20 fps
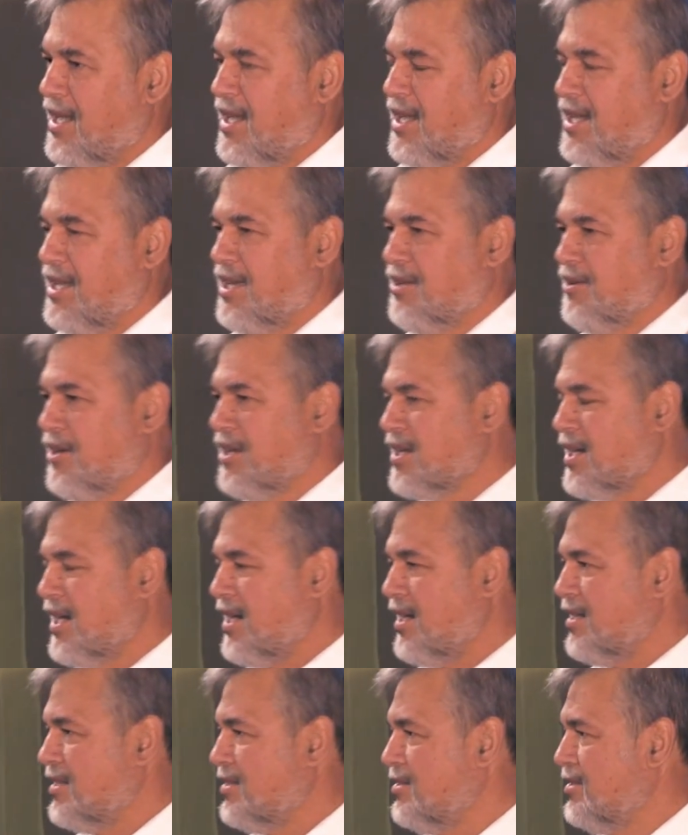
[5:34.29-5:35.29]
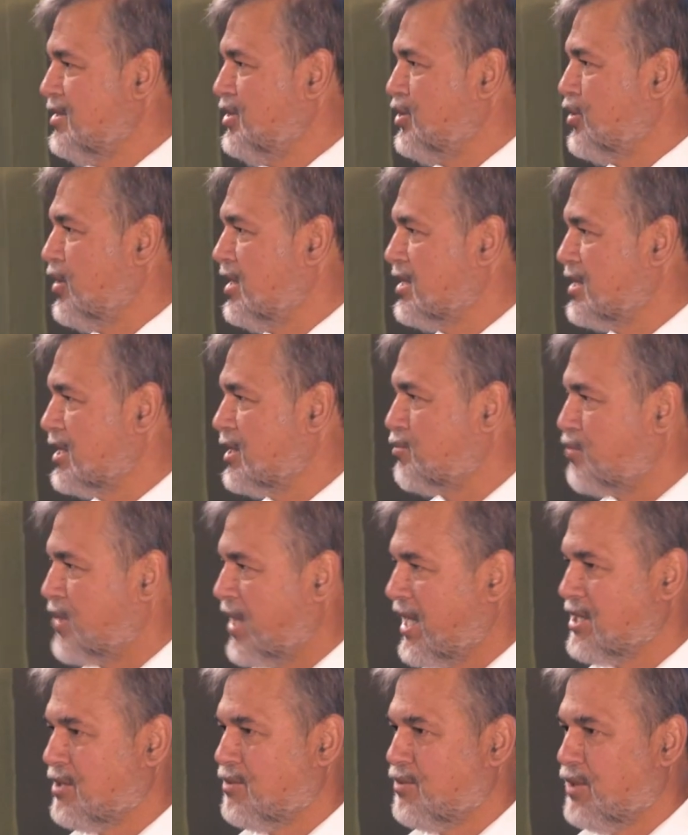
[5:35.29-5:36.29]
I'm not a guy who enjoys this
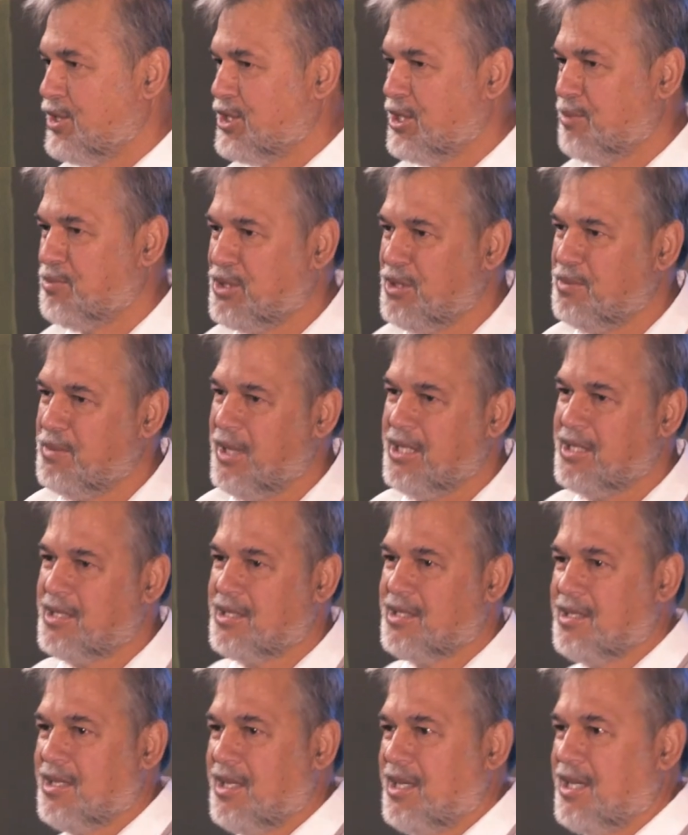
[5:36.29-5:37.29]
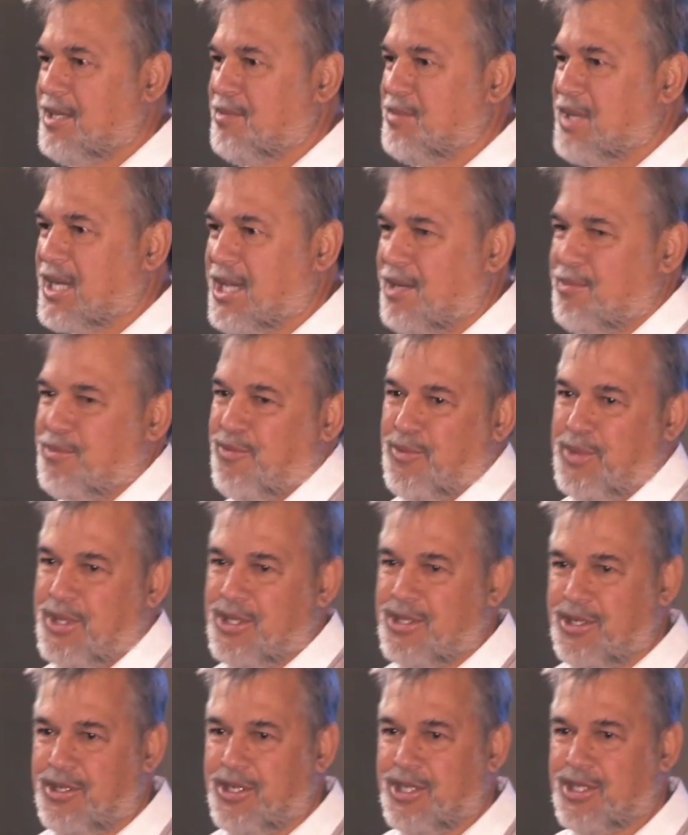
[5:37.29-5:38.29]
praise and worship too much. I come from a
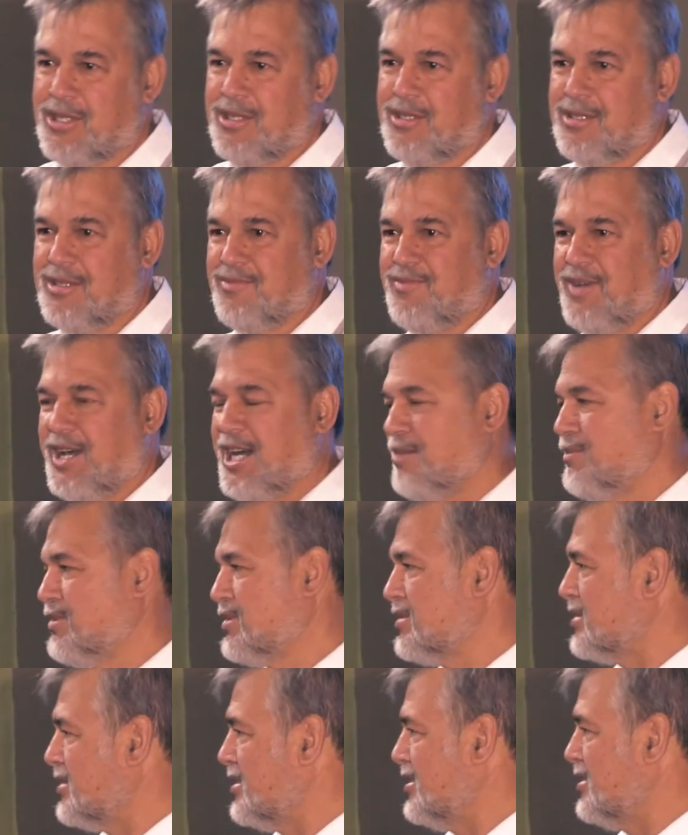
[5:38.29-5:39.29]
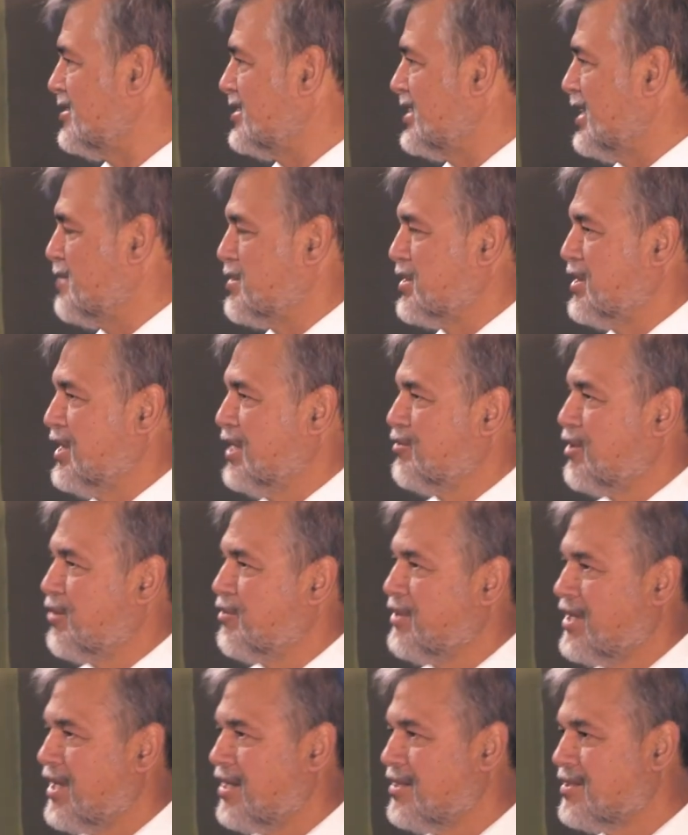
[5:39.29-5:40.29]
traditional environment, type of thing, where
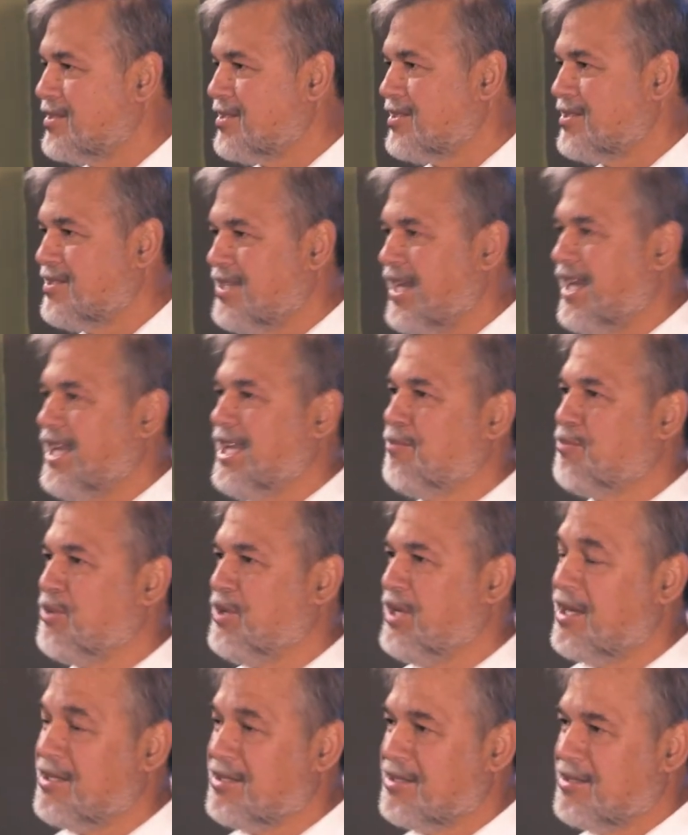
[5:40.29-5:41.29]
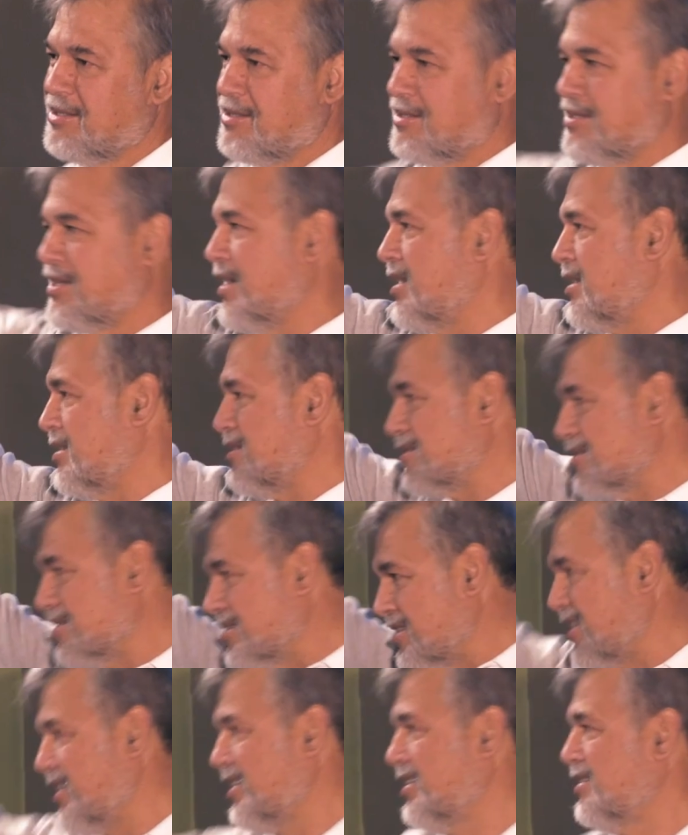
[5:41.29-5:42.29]
we don't stand up, we don't do all the
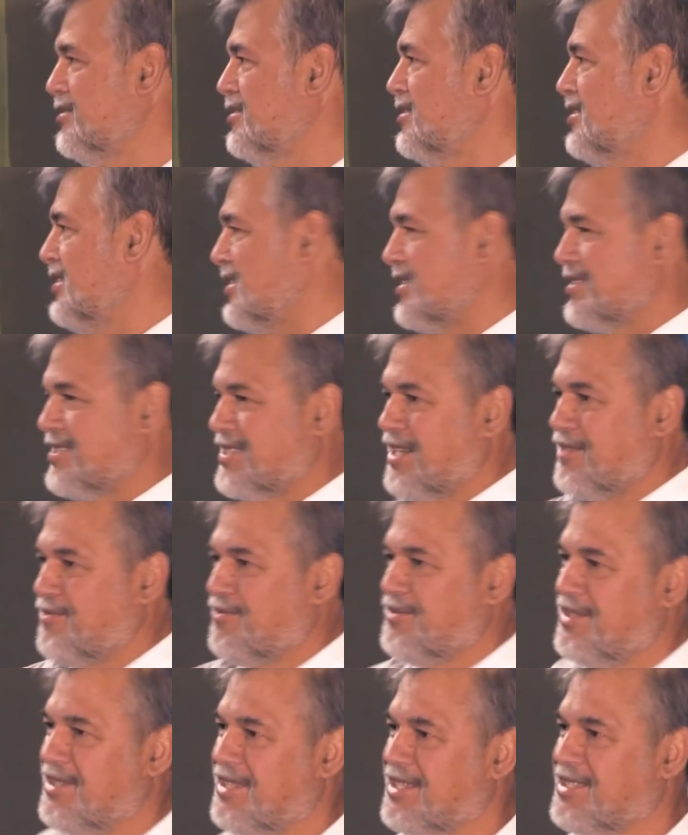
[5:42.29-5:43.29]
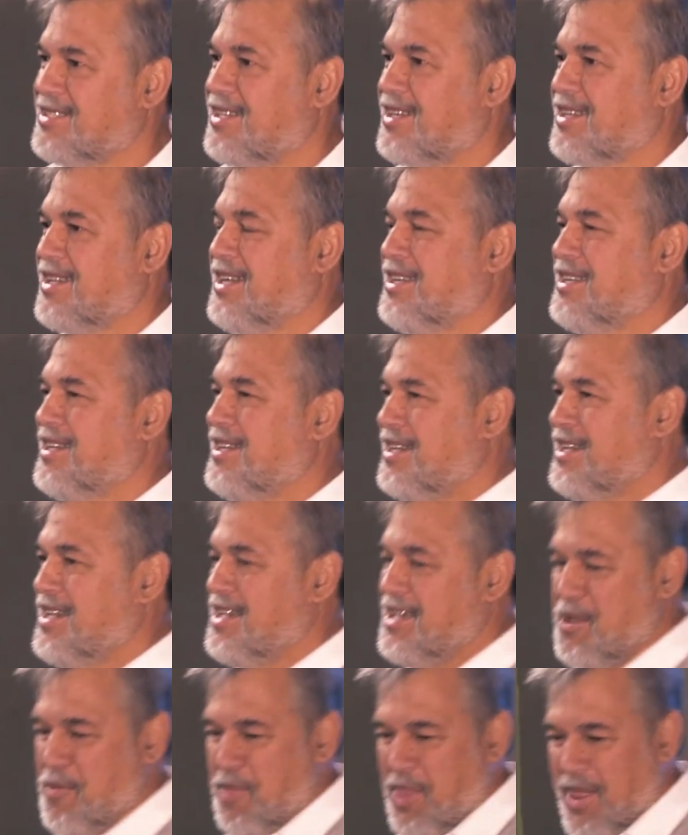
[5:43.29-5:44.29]
hallelujah stuff and things like that.
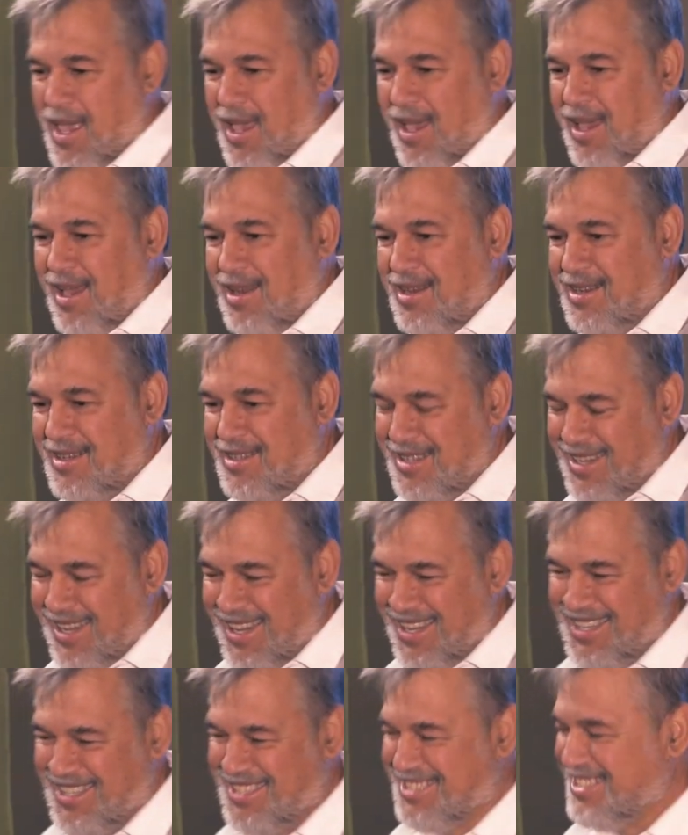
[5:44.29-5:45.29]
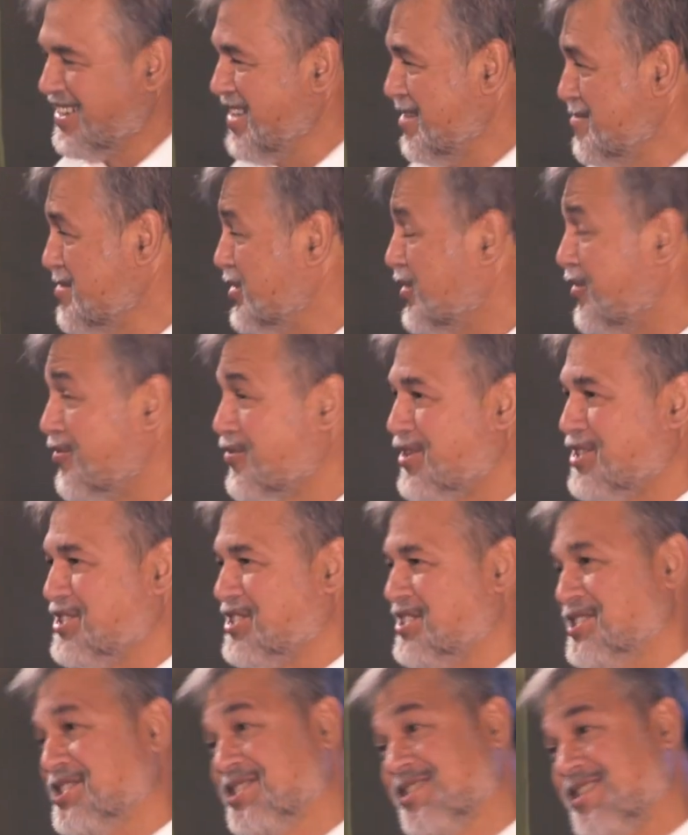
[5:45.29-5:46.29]
And sorry, I'm a rough
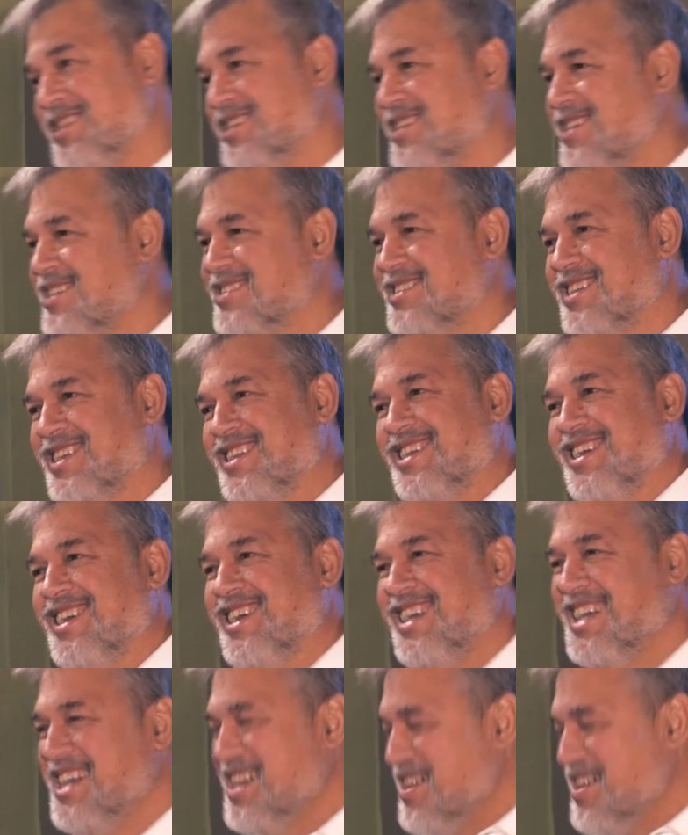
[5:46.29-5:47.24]
Christian, sorry guys, okay.